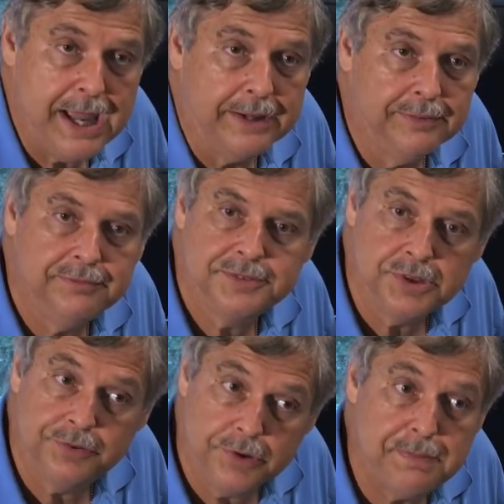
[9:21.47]
back.
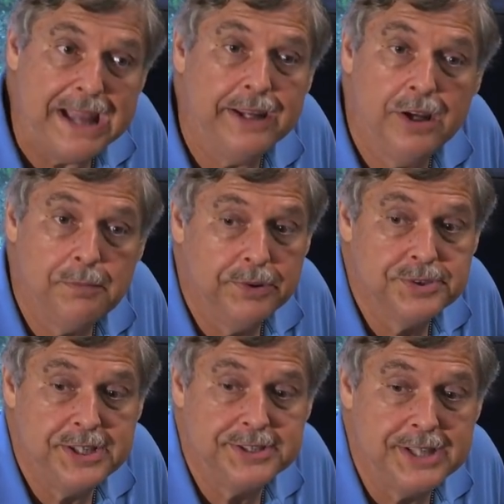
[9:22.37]
So if you're backing
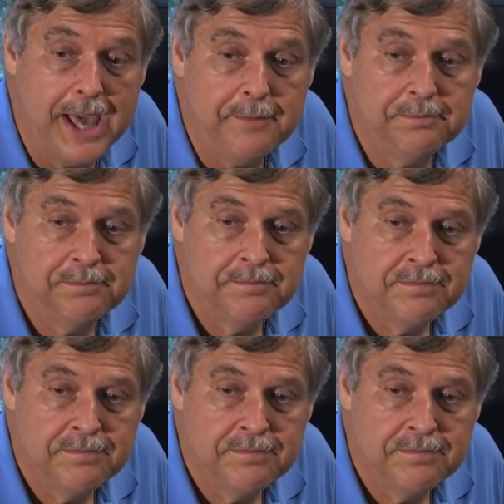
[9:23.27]
up, it'll sense that.